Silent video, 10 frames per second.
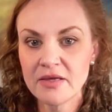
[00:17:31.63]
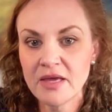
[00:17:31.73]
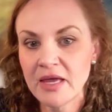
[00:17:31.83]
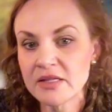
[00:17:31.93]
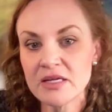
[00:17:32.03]

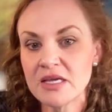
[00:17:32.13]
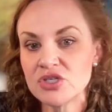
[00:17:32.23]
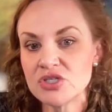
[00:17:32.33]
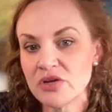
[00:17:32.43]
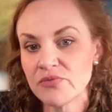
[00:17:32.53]

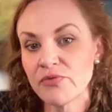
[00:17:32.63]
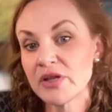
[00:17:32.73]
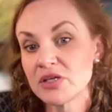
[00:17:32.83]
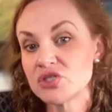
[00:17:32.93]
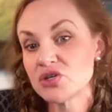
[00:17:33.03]
Alienation, it
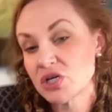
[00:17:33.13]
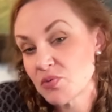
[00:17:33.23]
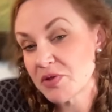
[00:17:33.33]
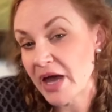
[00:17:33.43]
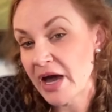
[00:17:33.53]
rarely starts
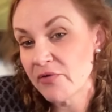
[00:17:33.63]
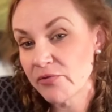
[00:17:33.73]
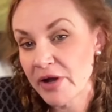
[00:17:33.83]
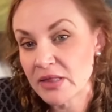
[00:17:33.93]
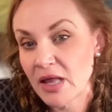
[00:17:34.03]
with
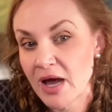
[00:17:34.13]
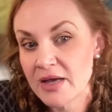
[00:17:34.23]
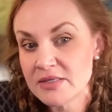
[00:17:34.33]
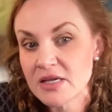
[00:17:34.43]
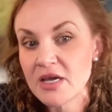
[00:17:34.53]
outright
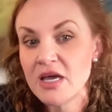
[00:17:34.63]
lies.